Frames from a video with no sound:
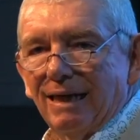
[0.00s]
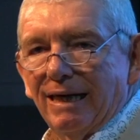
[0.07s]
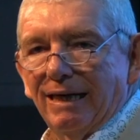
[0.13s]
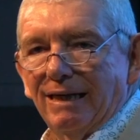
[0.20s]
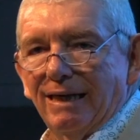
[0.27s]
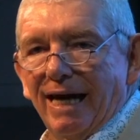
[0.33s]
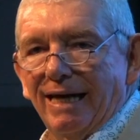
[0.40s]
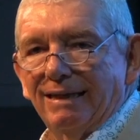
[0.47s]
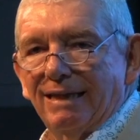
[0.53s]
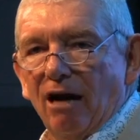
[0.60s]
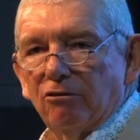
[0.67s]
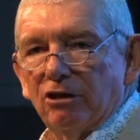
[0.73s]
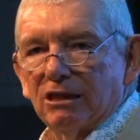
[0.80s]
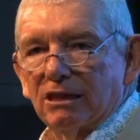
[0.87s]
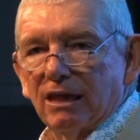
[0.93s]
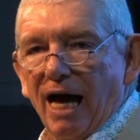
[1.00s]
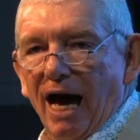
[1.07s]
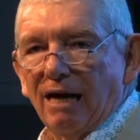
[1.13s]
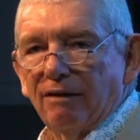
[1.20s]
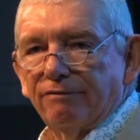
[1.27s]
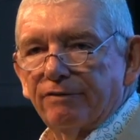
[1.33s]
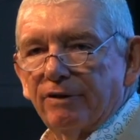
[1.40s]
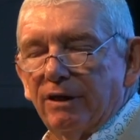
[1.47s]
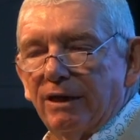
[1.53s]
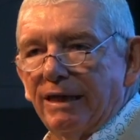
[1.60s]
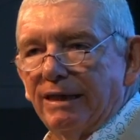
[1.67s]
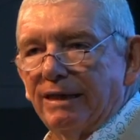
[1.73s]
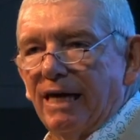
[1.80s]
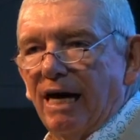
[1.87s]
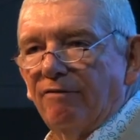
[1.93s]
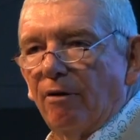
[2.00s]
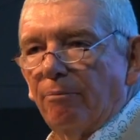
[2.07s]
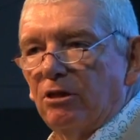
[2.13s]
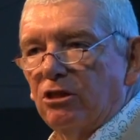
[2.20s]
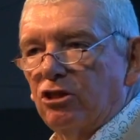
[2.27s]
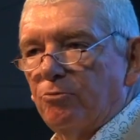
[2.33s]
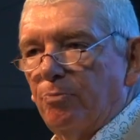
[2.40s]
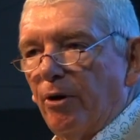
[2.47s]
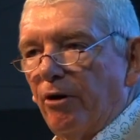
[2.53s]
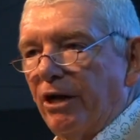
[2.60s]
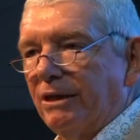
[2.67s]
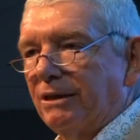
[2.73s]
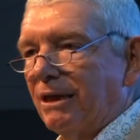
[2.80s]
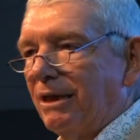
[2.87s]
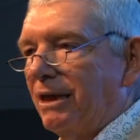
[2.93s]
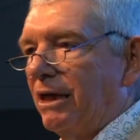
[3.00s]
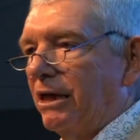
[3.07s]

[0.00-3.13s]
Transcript: he laid down his life, he gave up his spirit,